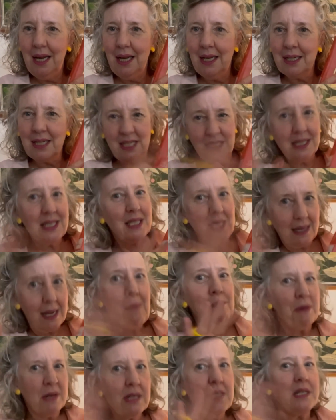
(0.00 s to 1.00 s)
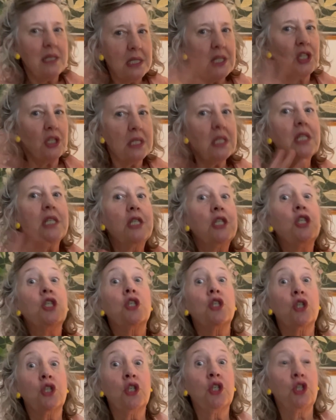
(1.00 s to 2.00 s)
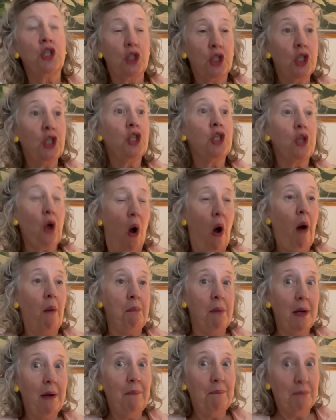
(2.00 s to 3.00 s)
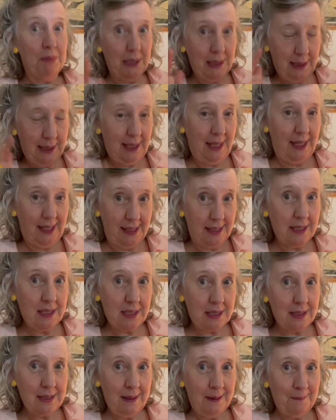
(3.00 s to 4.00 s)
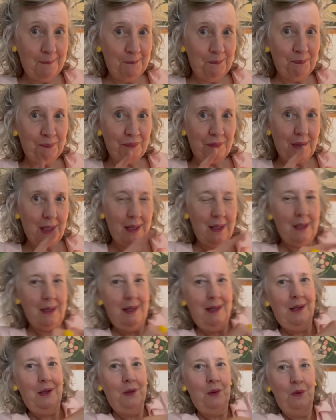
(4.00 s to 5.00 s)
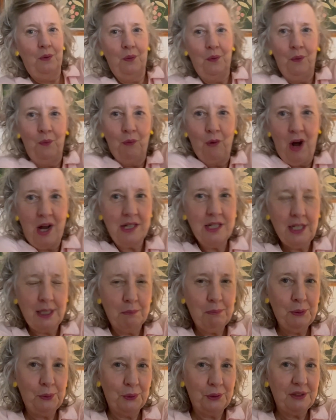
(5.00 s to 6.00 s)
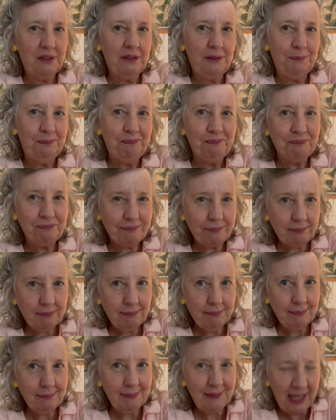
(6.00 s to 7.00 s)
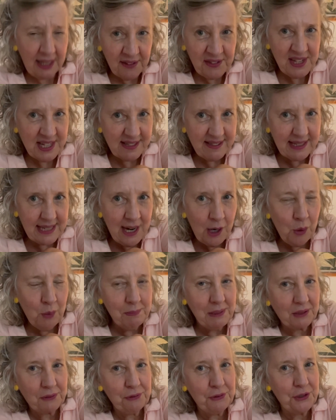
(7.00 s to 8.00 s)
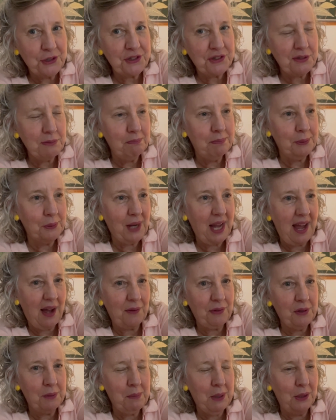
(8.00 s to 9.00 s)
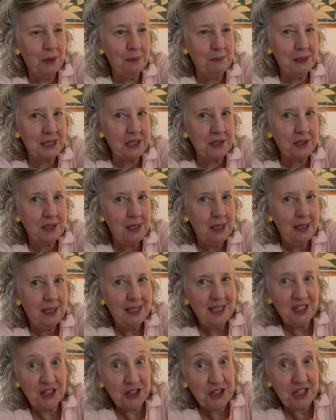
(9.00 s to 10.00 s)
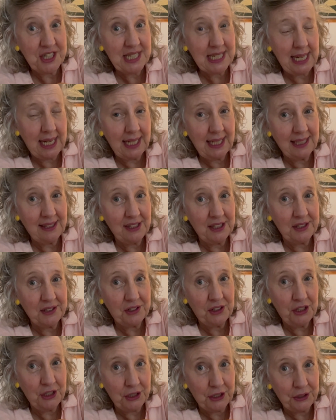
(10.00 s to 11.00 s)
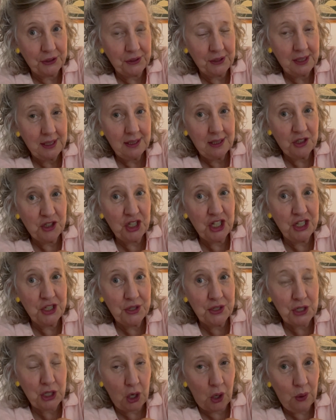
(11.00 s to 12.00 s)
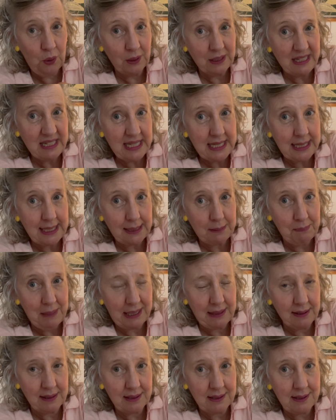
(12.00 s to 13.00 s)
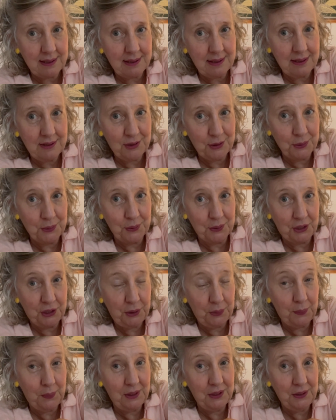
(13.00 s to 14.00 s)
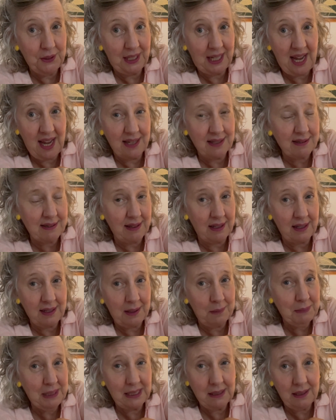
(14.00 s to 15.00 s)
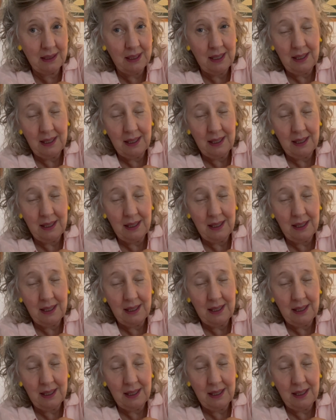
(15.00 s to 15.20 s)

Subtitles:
can celebrities just stop, please, writing books? And there's an Elle Macpherson book out at the moment, and she's saying that, you know, she used holistic methods to cure her cancer. I mean,